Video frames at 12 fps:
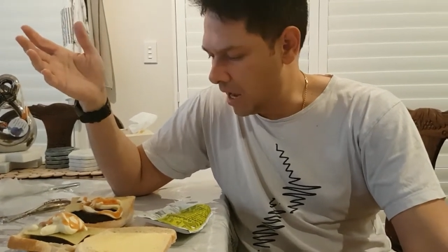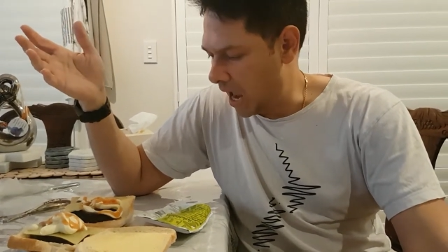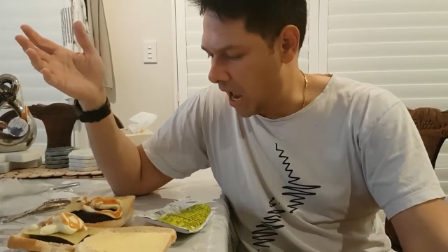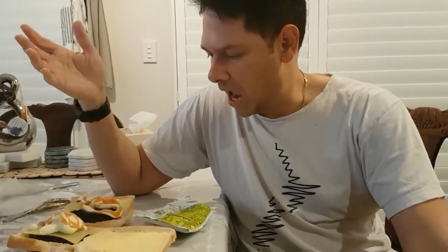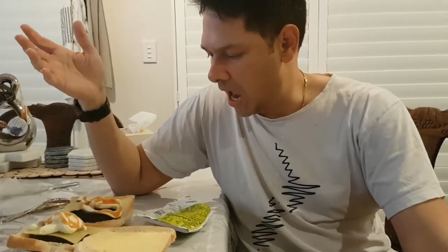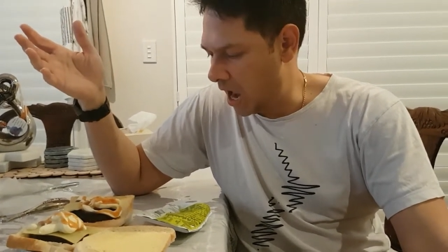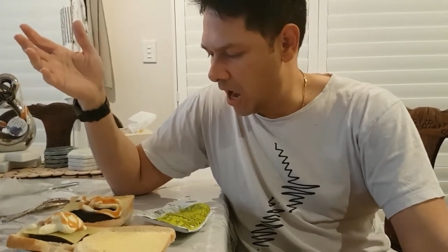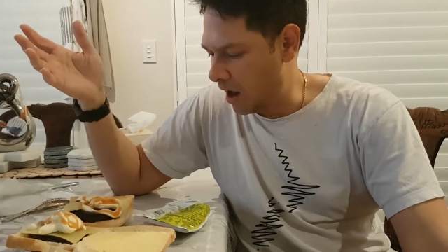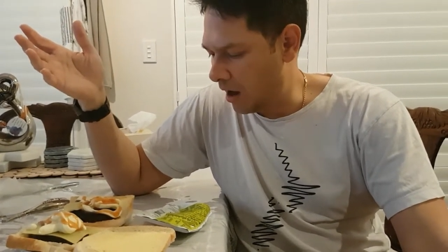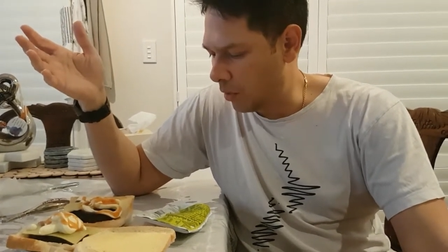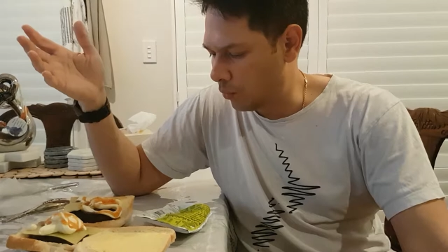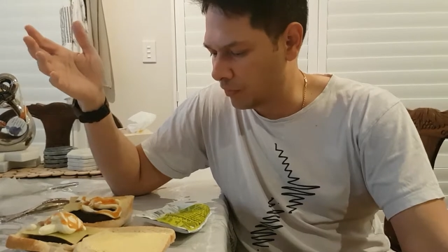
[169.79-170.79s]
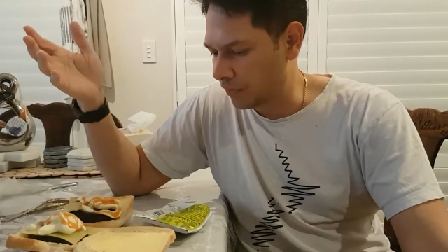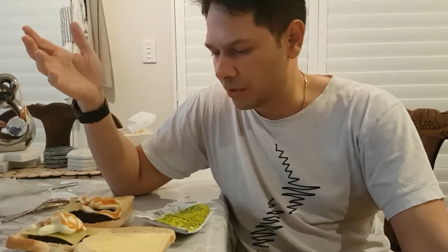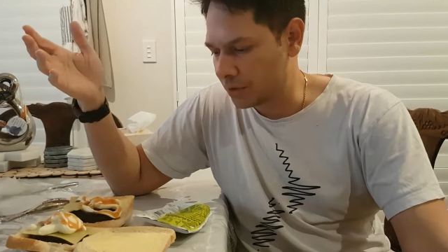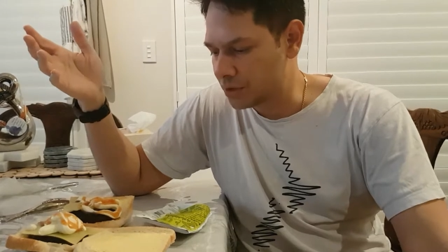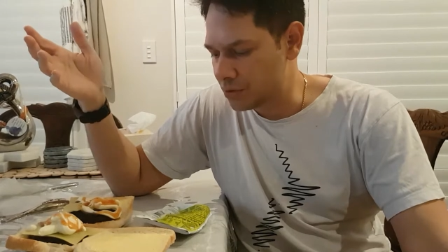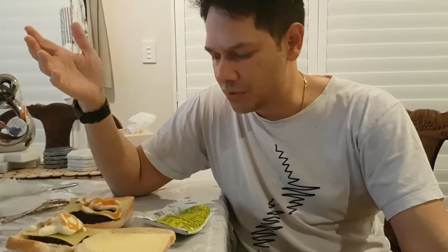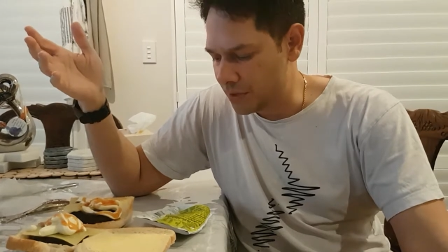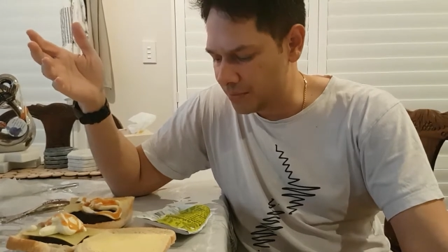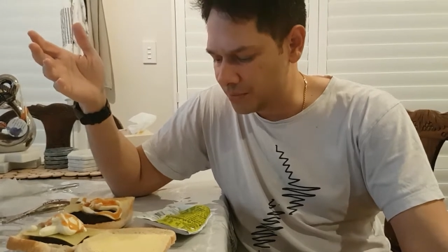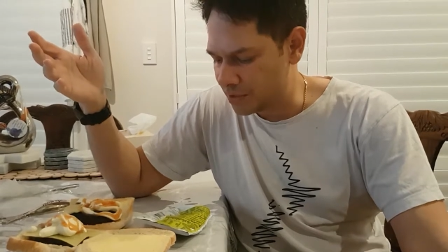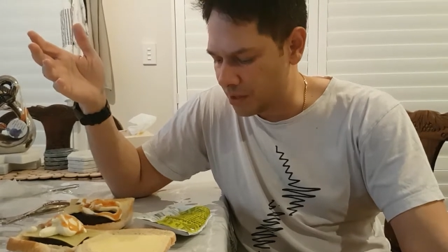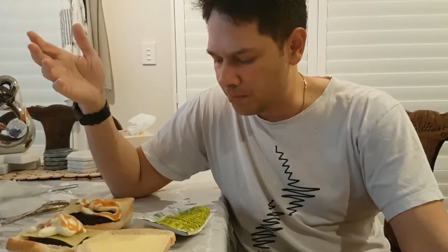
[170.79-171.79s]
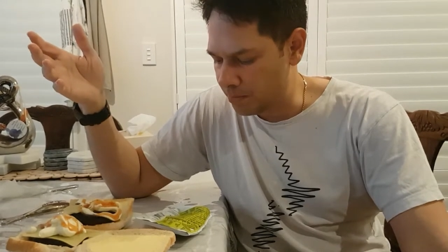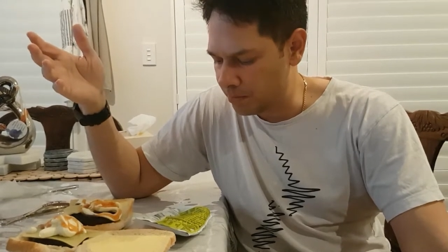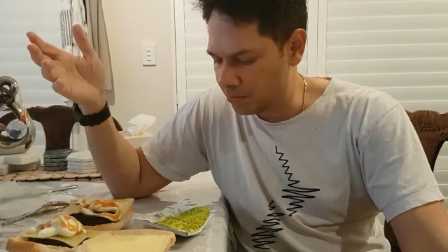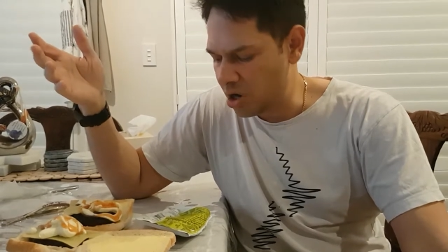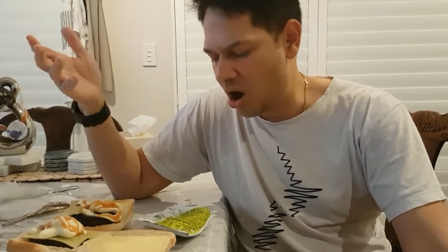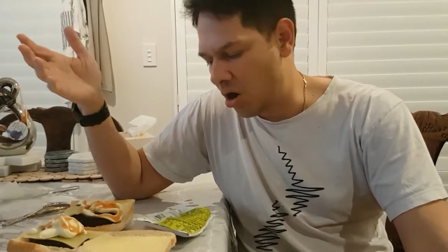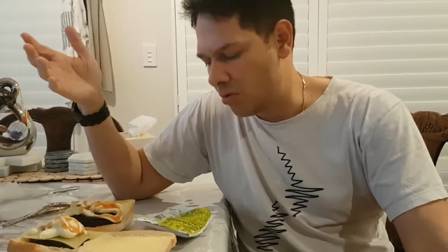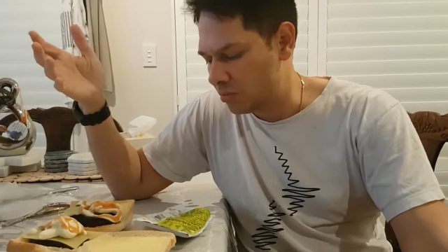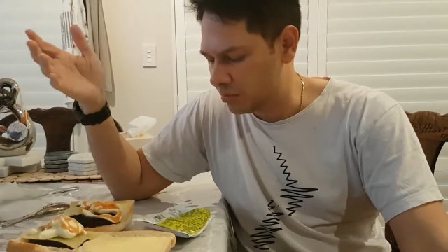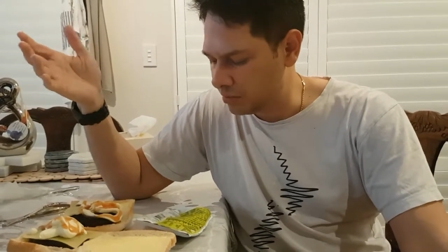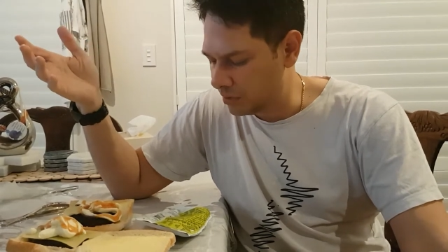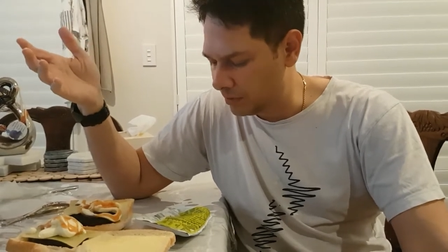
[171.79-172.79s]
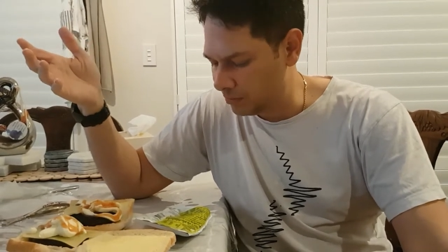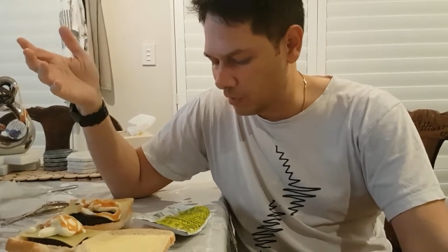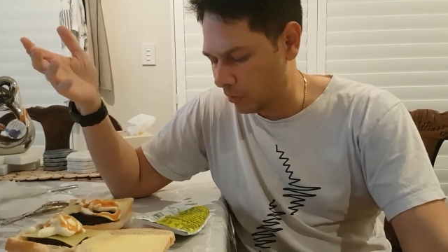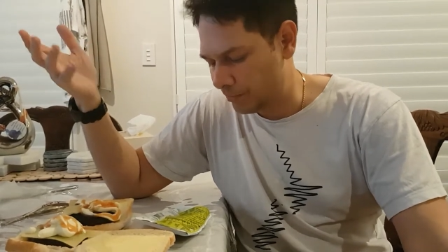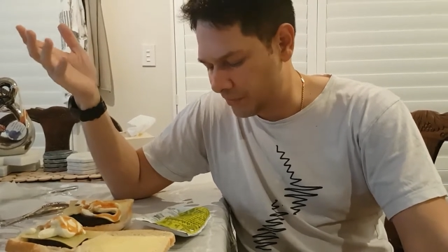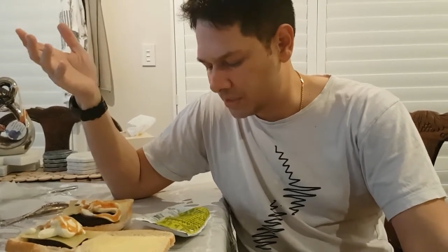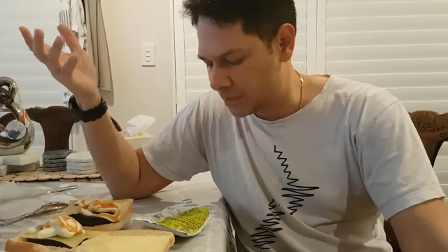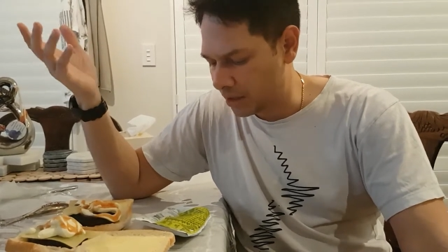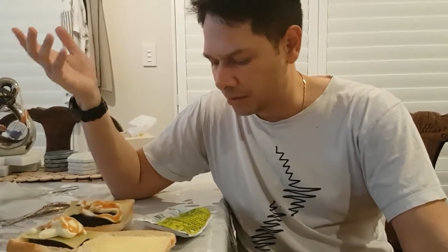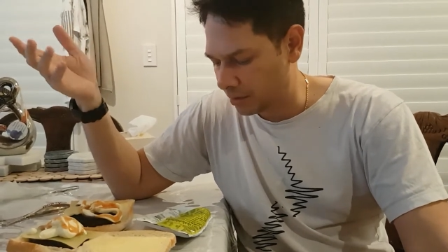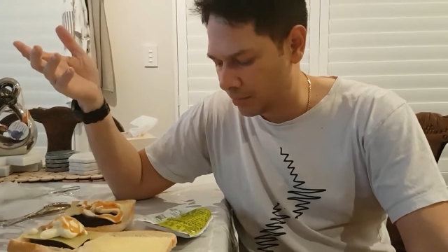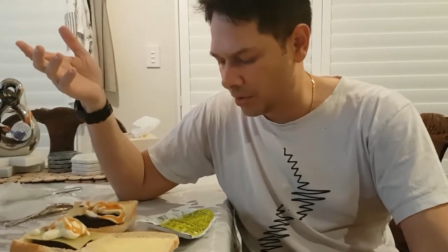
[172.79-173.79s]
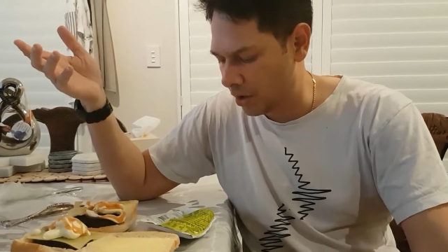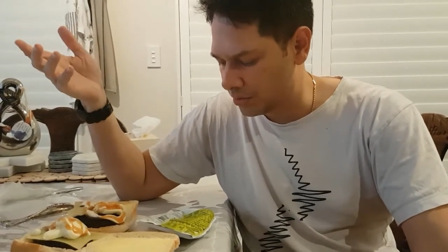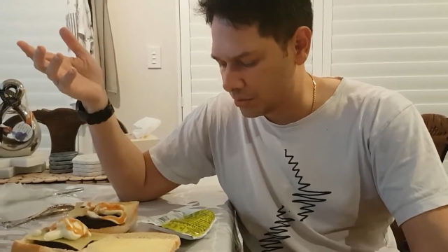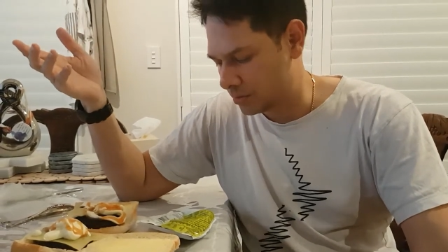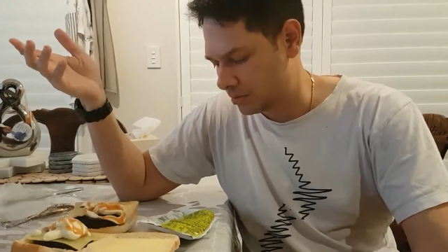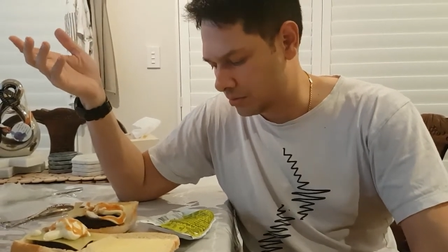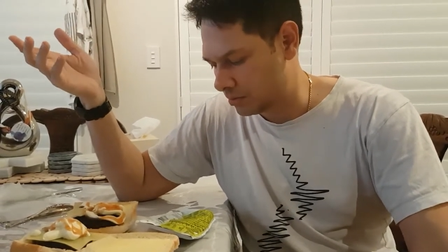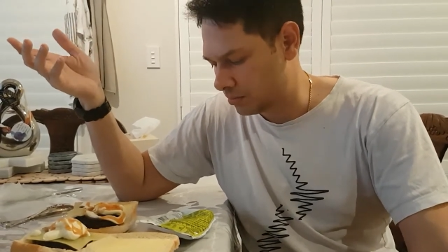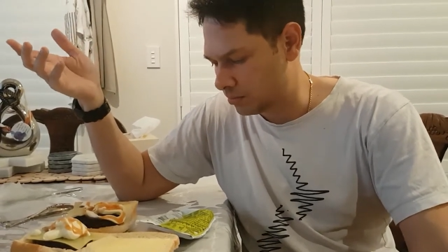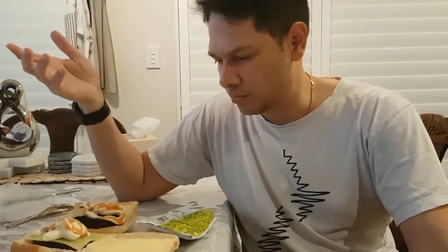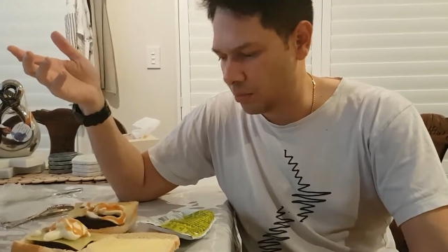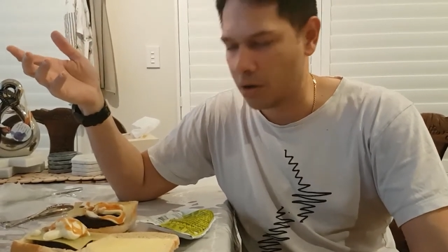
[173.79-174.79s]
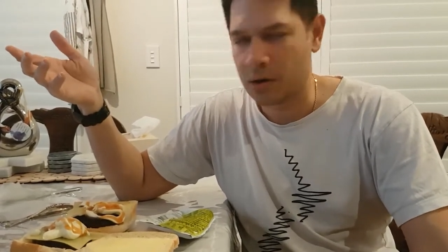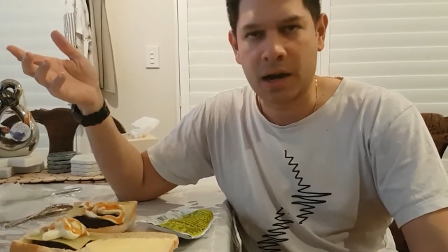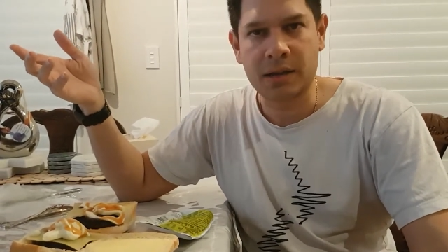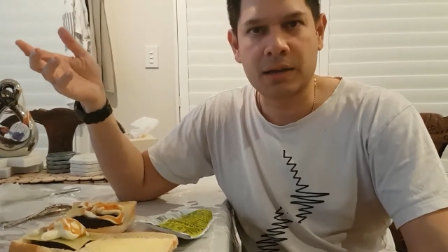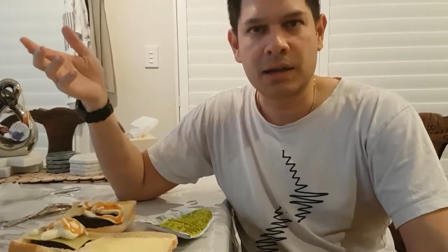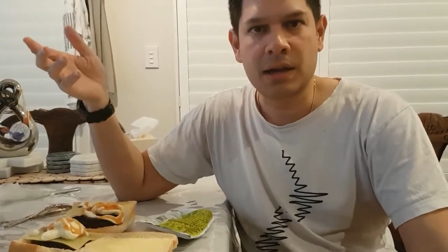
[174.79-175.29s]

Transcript: Would have gotten two thumbs up. No, well, as sour cream goes, it's all right.